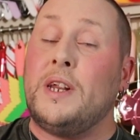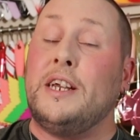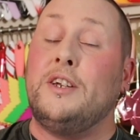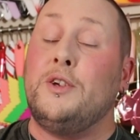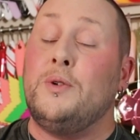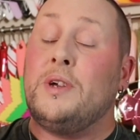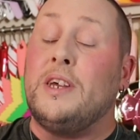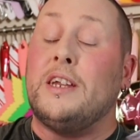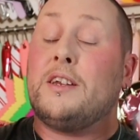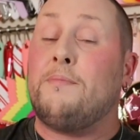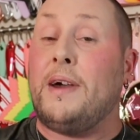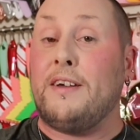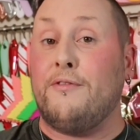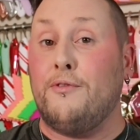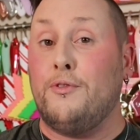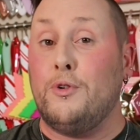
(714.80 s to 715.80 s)
when I do get
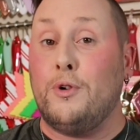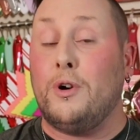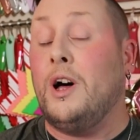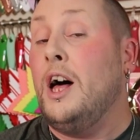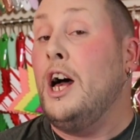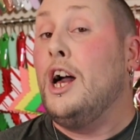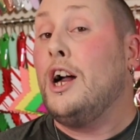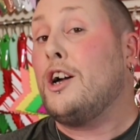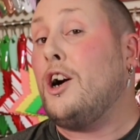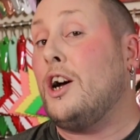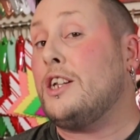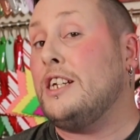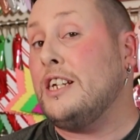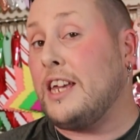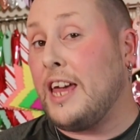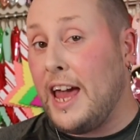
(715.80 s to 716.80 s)
my full
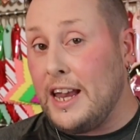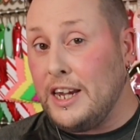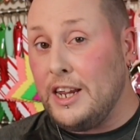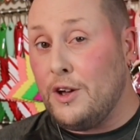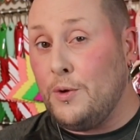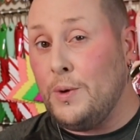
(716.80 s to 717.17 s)
Cotton Candy